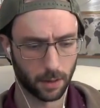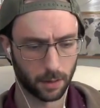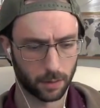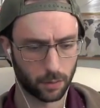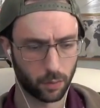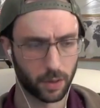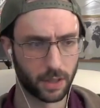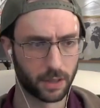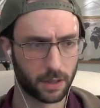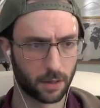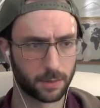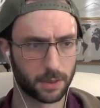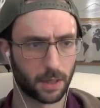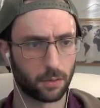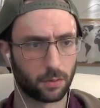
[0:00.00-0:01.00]
Queen
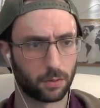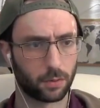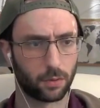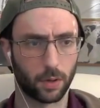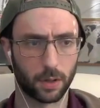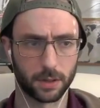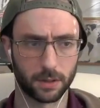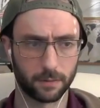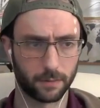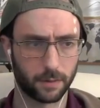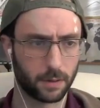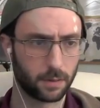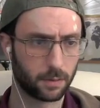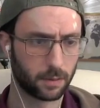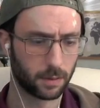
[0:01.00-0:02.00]
comes out, aggressive.
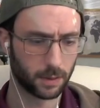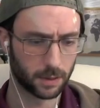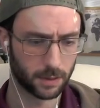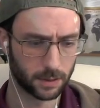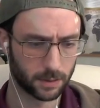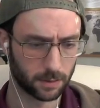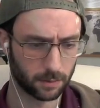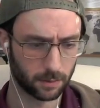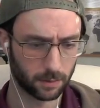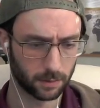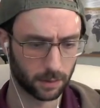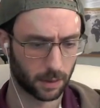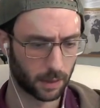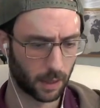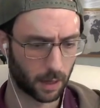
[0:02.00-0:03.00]
This is,
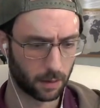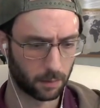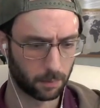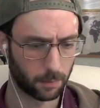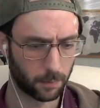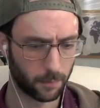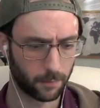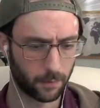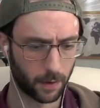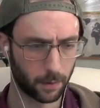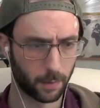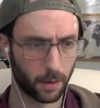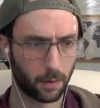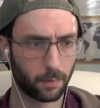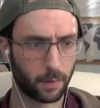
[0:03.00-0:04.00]
again,
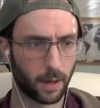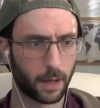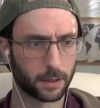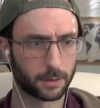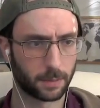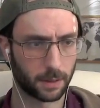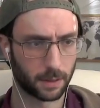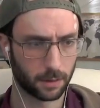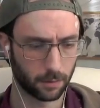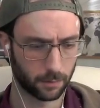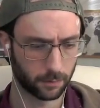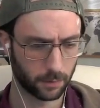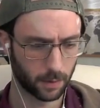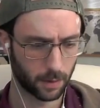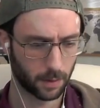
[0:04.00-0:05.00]
fundamental aspect
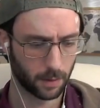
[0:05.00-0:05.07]
of